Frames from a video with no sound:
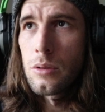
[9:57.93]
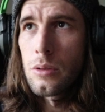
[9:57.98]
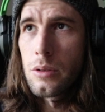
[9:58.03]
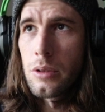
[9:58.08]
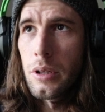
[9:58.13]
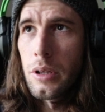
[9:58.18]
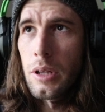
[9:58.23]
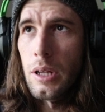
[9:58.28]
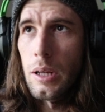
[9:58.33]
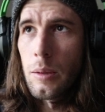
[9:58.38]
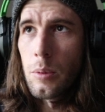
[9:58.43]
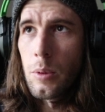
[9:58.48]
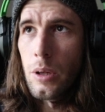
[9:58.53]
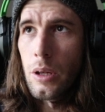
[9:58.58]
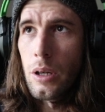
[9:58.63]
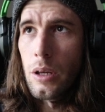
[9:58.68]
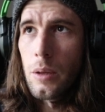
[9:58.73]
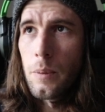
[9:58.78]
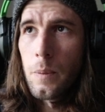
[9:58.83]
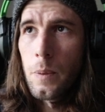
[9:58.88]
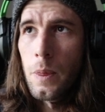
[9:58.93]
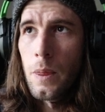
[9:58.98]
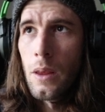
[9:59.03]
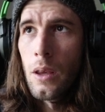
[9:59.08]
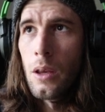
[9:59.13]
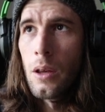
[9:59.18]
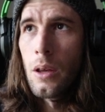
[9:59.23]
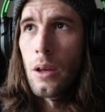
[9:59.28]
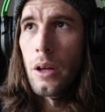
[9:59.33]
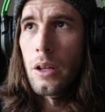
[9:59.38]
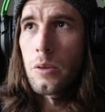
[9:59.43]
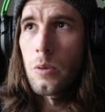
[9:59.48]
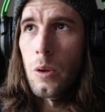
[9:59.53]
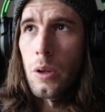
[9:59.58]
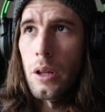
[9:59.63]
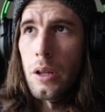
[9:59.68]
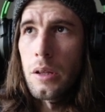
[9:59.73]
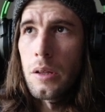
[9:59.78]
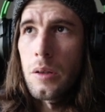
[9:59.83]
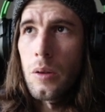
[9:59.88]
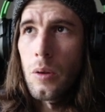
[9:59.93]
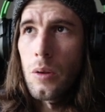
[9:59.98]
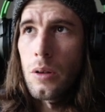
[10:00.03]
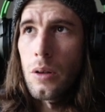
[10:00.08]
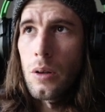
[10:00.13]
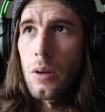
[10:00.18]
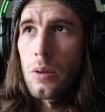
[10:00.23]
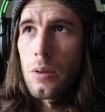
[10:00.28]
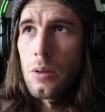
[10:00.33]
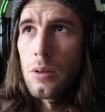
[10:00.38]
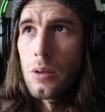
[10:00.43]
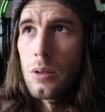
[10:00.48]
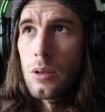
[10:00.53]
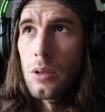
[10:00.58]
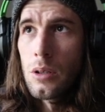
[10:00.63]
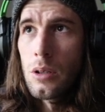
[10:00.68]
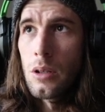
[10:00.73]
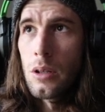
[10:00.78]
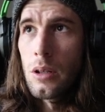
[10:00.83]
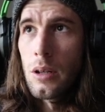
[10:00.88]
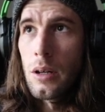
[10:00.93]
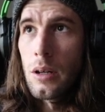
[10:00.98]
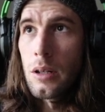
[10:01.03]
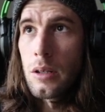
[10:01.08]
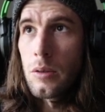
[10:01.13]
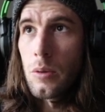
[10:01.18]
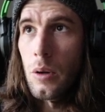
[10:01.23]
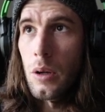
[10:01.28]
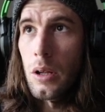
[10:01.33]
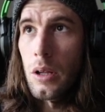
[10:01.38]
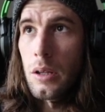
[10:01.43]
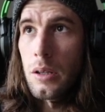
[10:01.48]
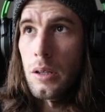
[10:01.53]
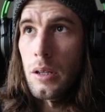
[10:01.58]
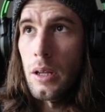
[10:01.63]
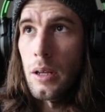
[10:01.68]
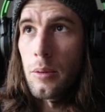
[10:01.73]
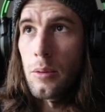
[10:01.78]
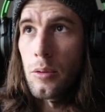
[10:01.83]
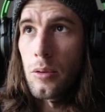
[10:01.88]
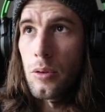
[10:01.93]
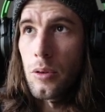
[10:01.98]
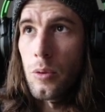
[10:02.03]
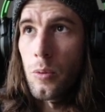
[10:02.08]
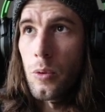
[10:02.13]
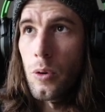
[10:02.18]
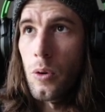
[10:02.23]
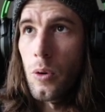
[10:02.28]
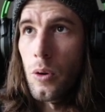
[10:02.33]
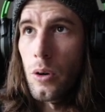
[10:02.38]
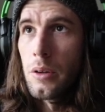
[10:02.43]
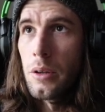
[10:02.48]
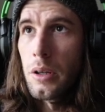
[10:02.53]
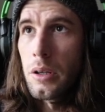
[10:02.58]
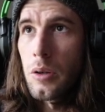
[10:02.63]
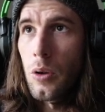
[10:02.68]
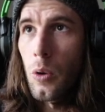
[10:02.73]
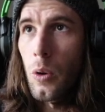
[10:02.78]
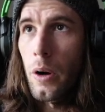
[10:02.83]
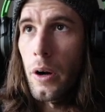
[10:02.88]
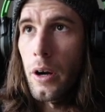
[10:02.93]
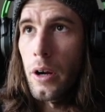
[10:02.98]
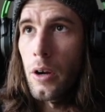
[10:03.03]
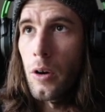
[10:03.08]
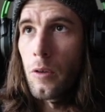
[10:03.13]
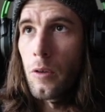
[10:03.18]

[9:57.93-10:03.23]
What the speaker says: or disabling it, as well as solo, as well as enable the record. This whole area